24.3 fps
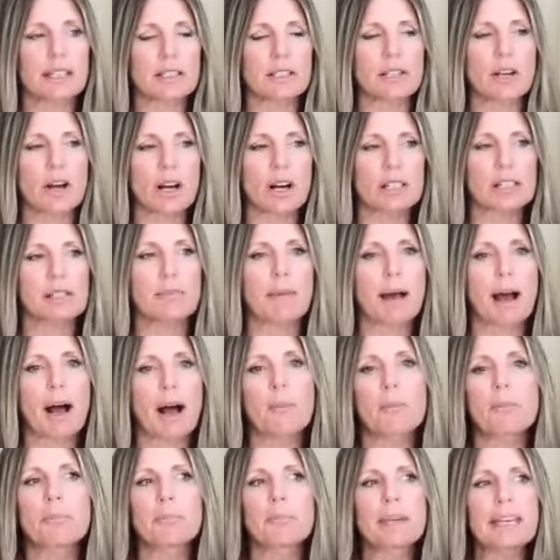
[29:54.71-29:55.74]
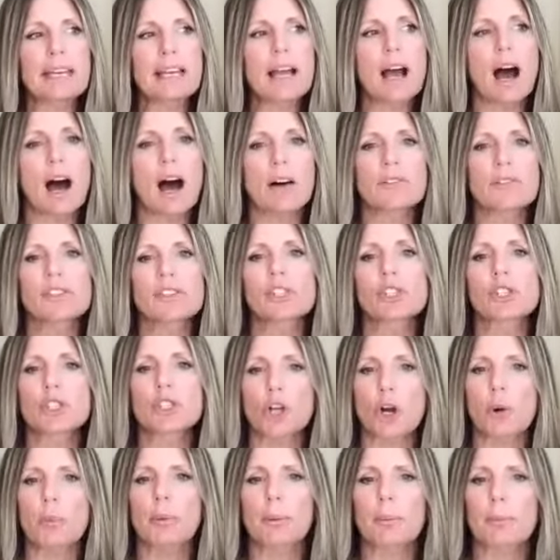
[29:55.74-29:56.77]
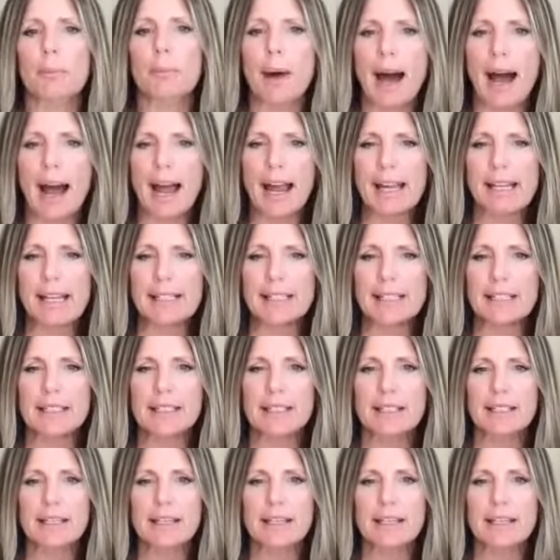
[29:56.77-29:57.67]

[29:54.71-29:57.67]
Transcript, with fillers: talks about be of sober mind.